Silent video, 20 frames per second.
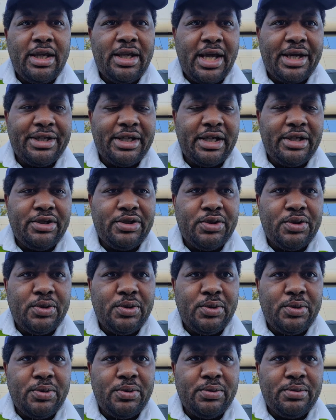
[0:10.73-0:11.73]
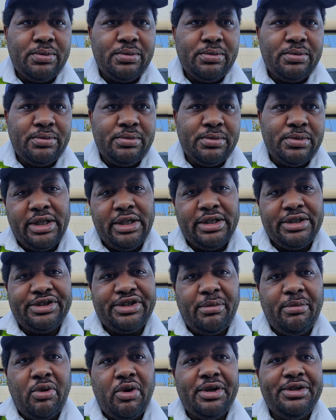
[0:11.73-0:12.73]
get into
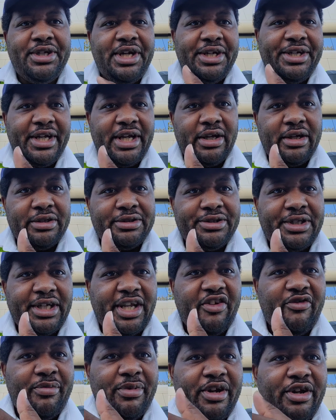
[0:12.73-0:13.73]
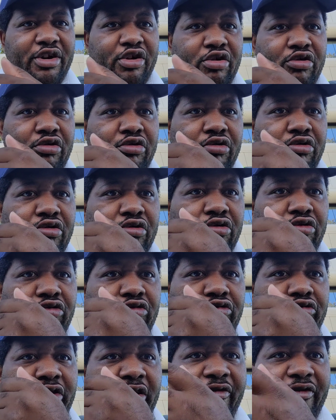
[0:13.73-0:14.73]
some more details that have been
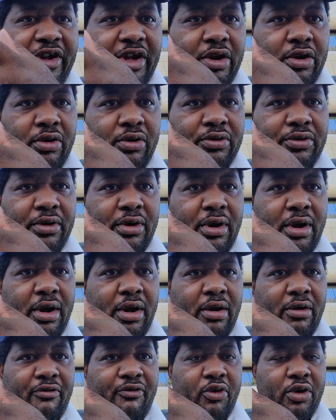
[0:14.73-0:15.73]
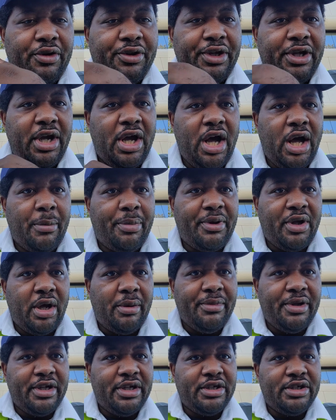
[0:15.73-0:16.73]
revealed for the
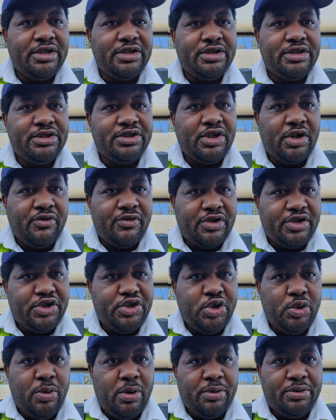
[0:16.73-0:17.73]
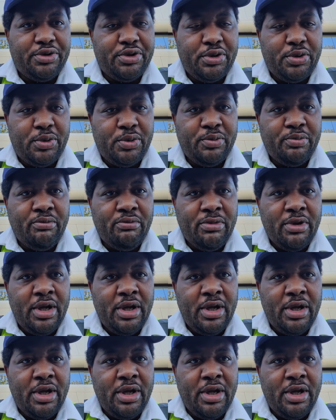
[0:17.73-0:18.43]
upcoming Surface Duo 2.